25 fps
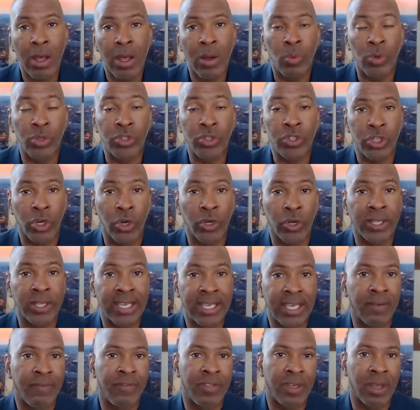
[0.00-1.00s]
will certainly
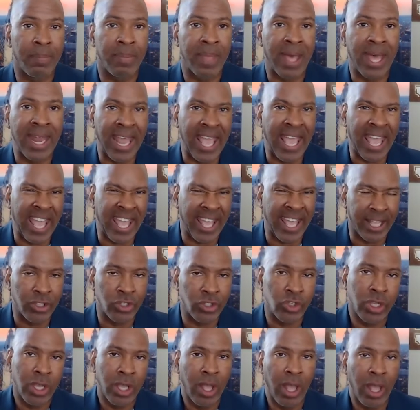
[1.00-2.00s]
give them that
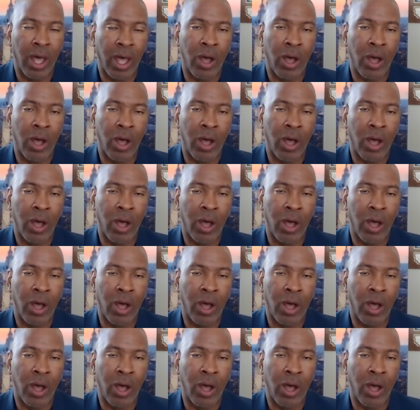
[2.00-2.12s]
edge